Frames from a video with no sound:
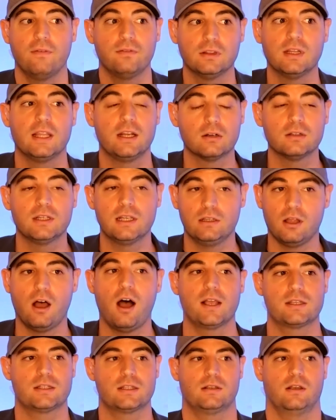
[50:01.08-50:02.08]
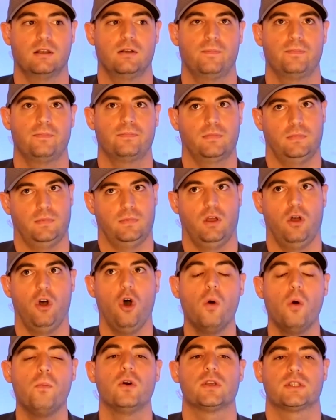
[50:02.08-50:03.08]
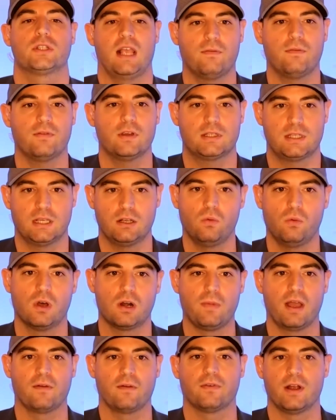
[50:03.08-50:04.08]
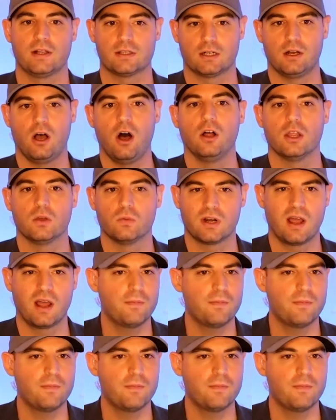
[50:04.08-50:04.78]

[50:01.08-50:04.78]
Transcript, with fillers: literally lost almost every single one of my friends in Hollywood.